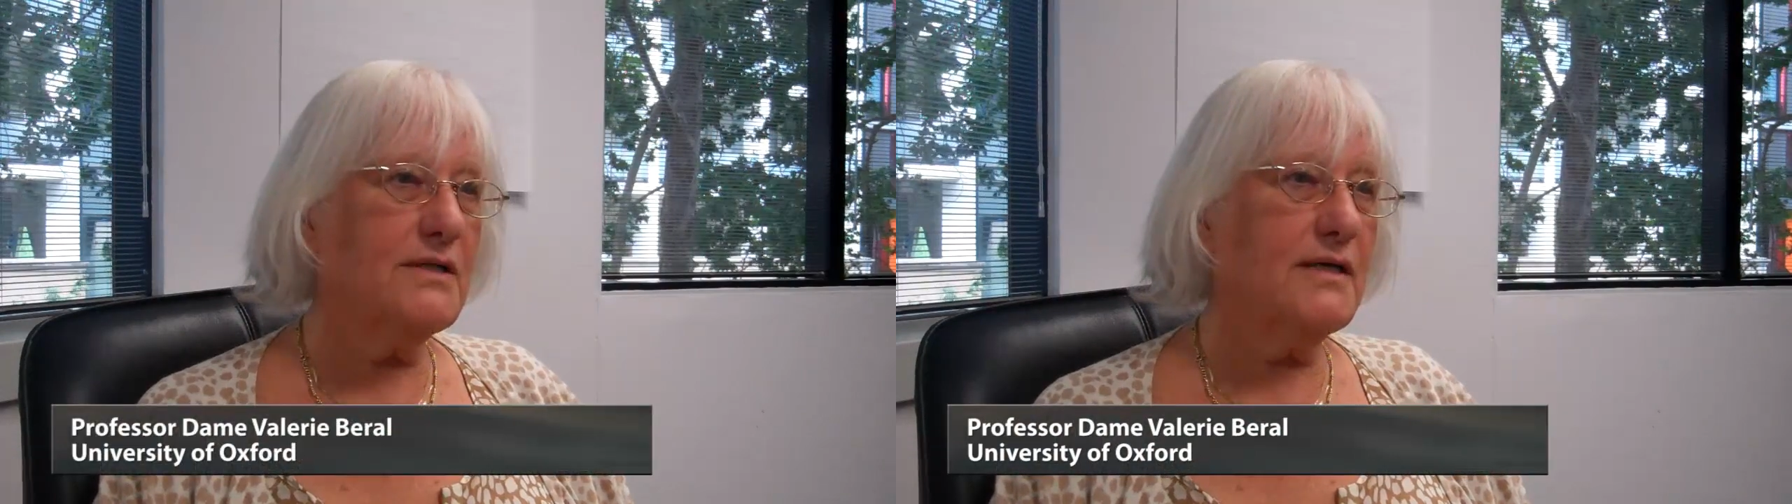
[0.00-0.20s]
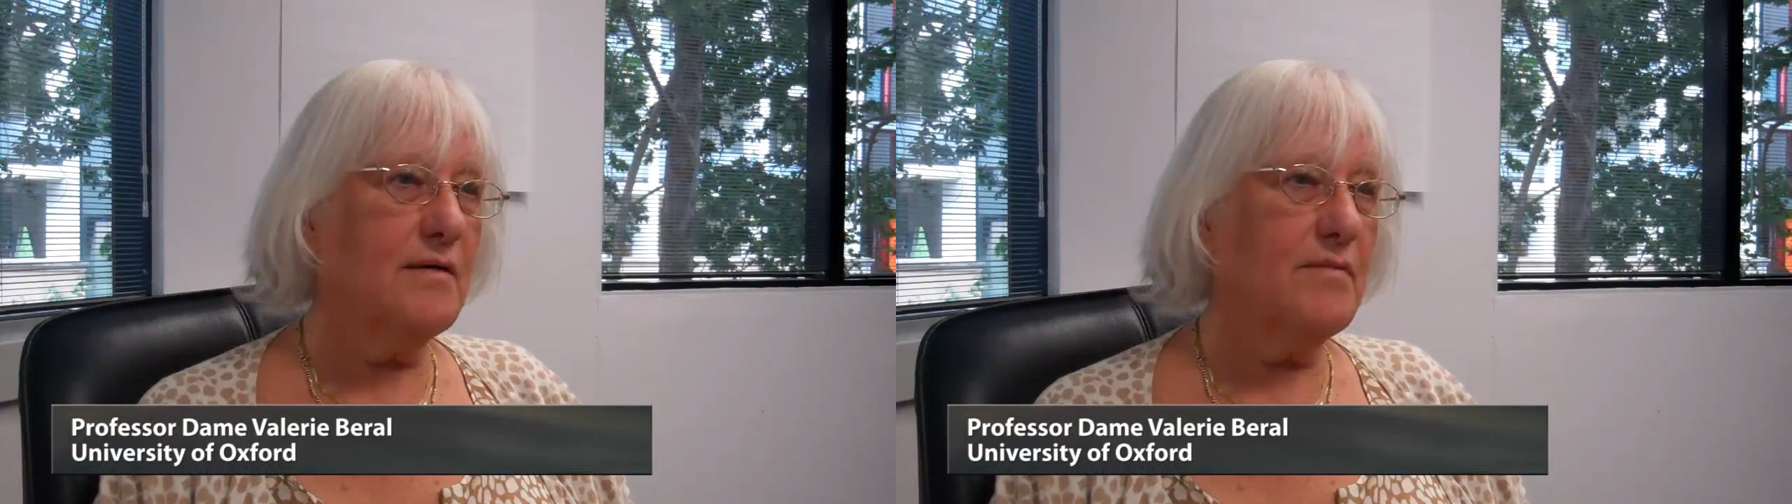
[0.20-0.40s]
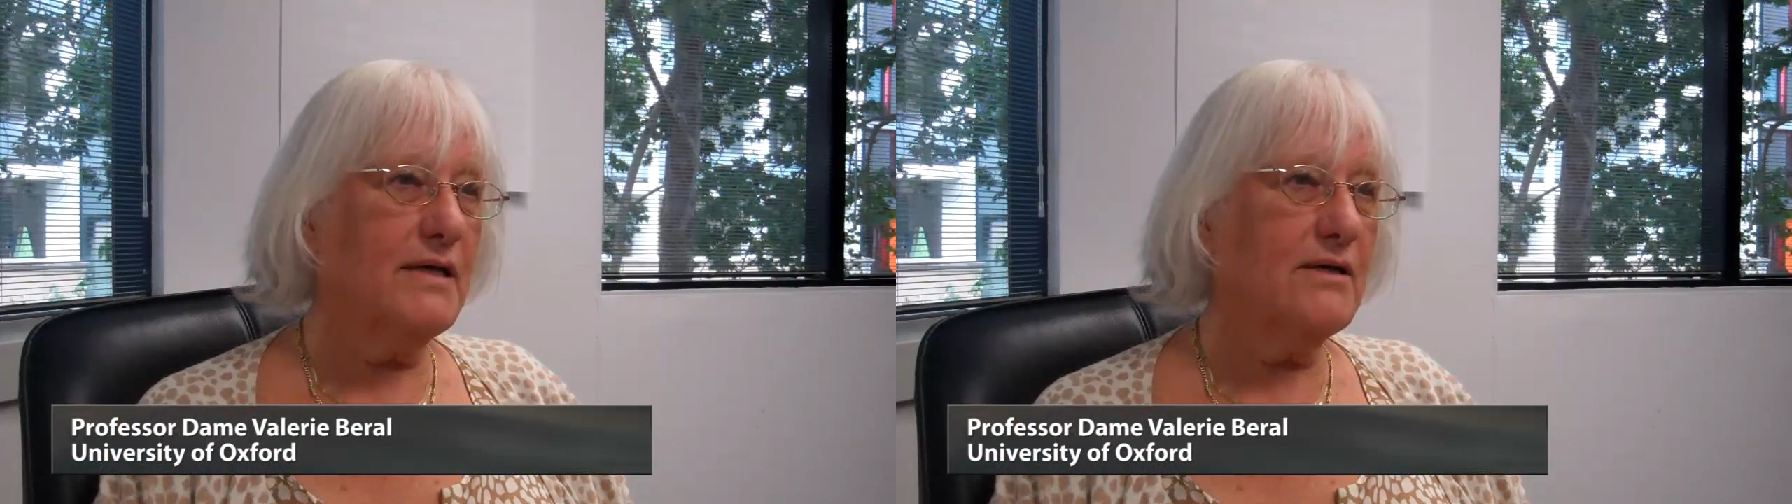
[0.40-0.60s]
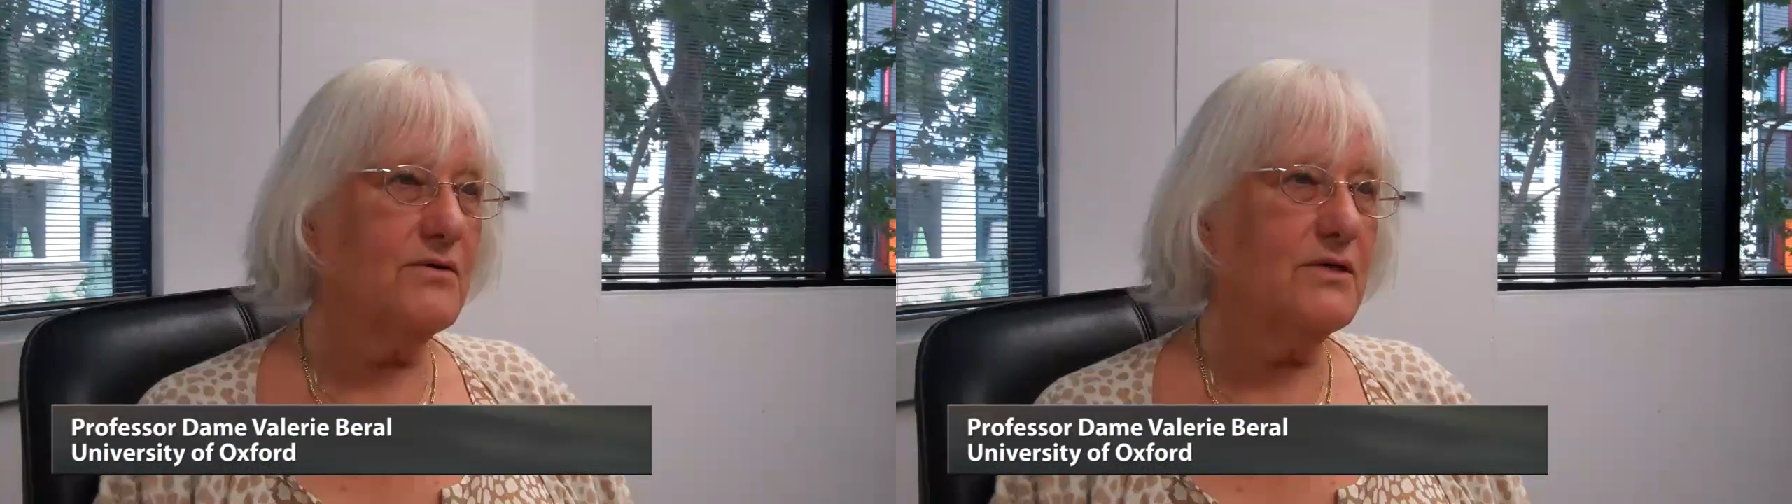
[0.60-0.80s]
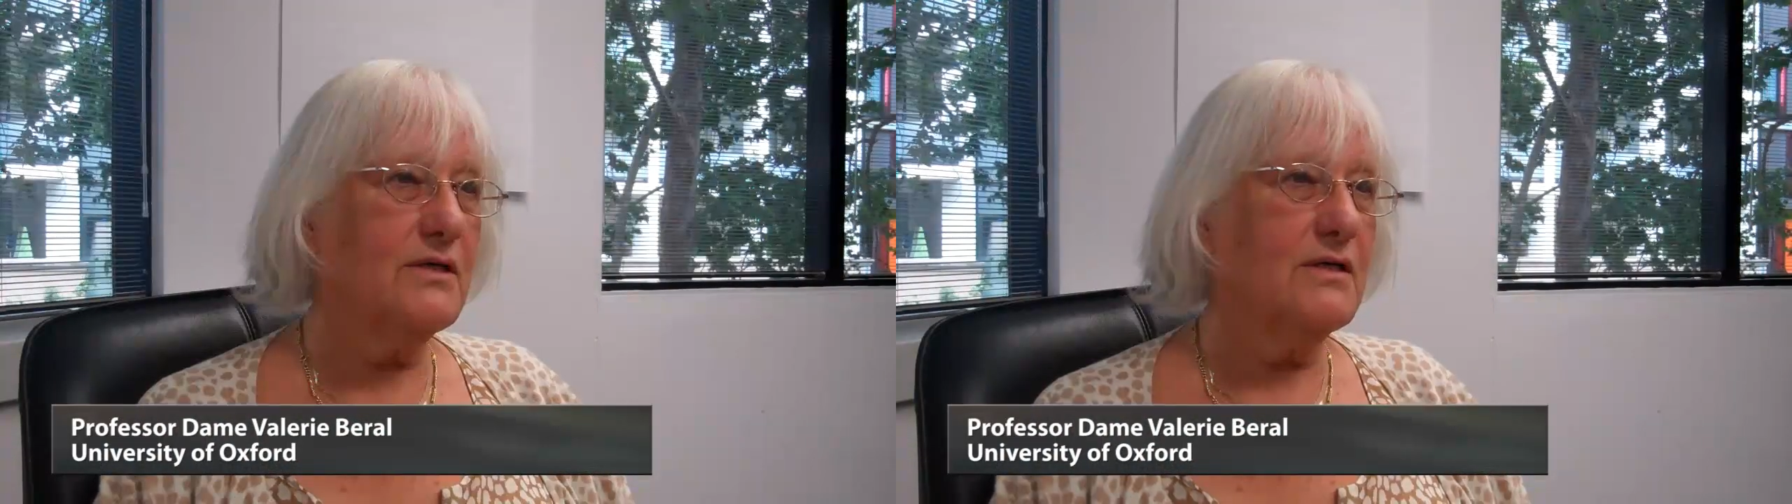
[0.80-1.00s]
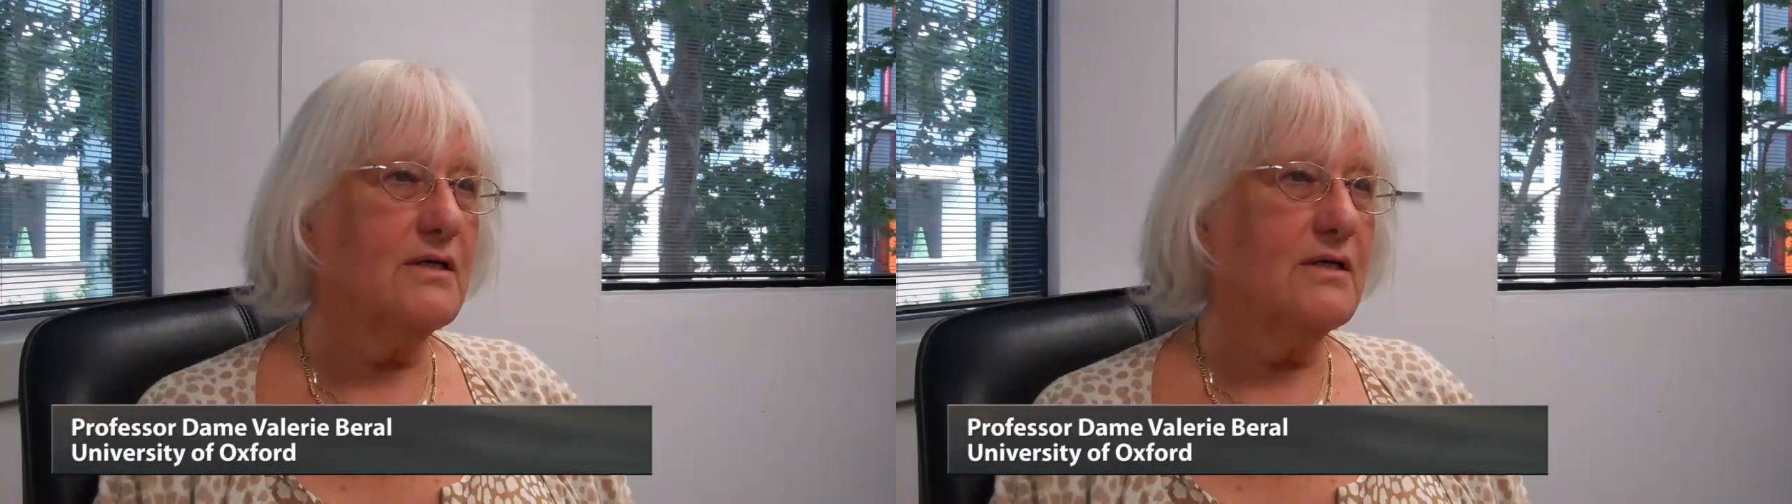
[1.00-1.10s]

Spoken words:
had come out